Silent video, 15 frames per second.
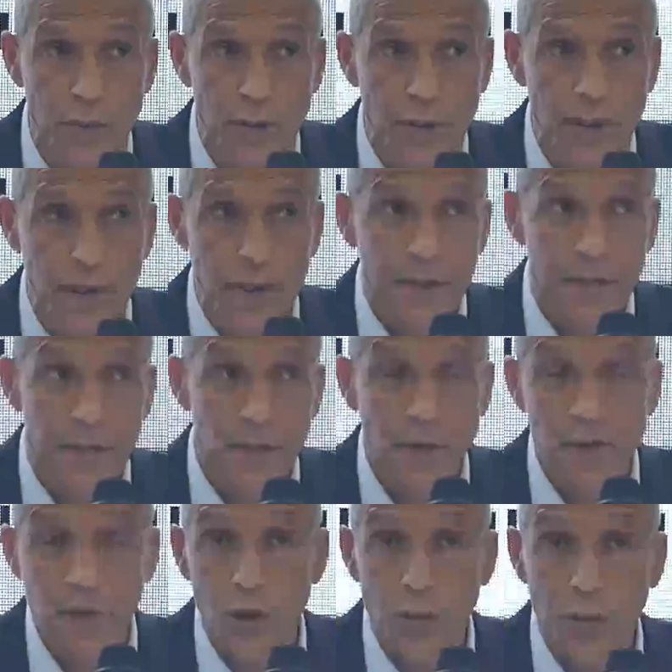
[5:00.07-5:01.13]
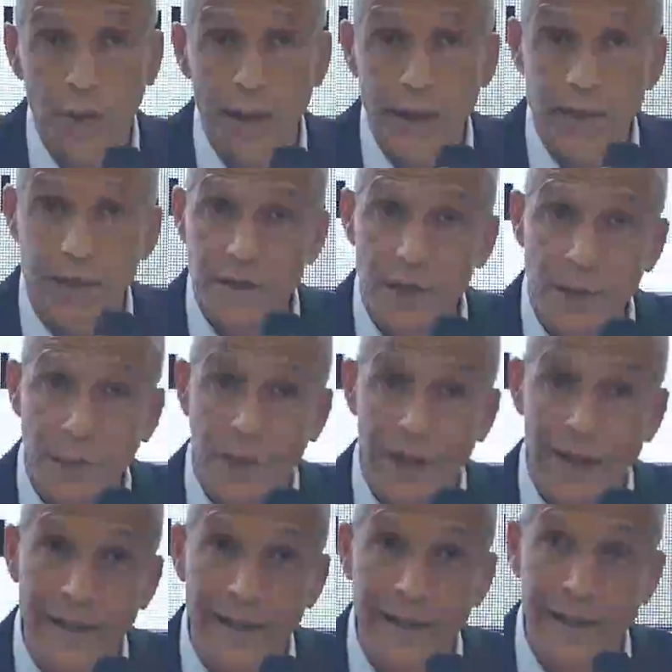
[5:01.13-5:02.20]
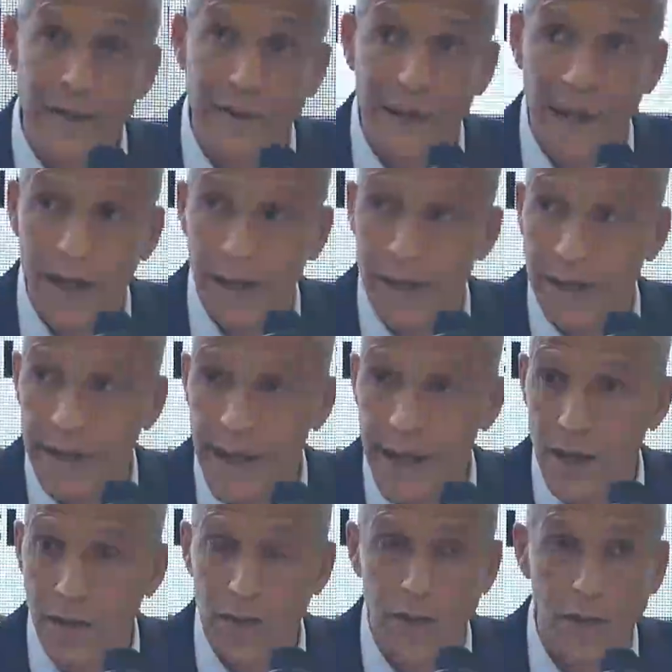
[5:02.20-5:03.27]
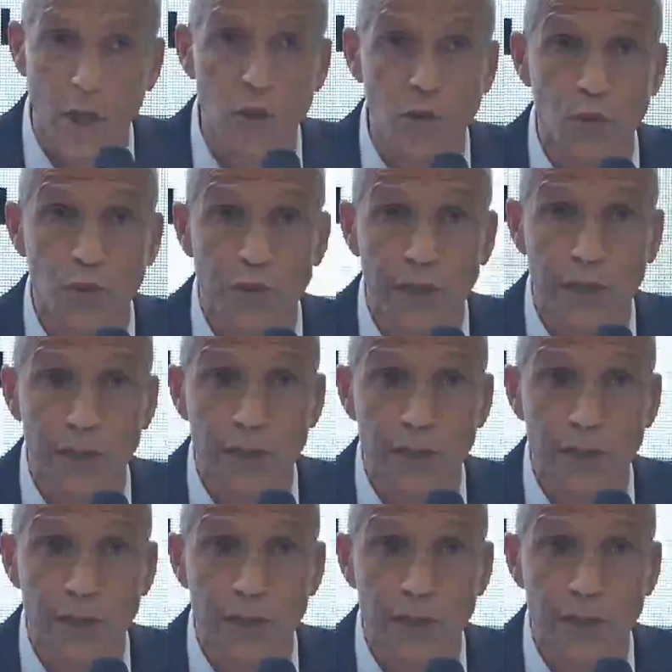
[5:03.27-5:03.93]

to see how things go. There'll be other matches lined up there. Nigeria will be playing